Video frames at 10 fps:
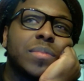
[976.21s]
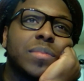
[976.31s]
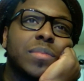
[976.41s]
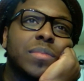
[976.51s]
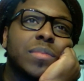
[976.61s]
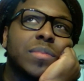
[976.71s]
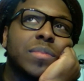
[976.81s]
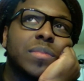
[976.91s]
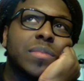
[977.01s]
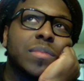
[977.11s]

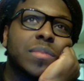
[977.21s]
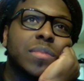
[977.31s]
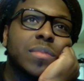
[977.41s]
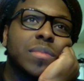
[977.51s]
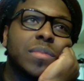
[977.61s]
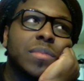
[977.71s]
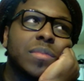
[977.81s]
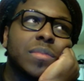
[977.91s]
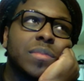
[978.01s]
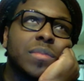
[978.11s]

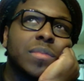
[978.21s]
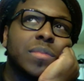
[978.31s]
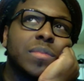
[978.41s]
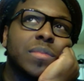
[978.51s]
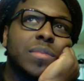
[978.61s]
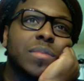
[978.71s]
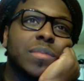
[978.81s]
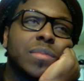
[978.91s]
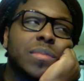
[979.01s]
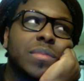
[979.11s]

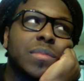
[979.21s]
Nothing is said.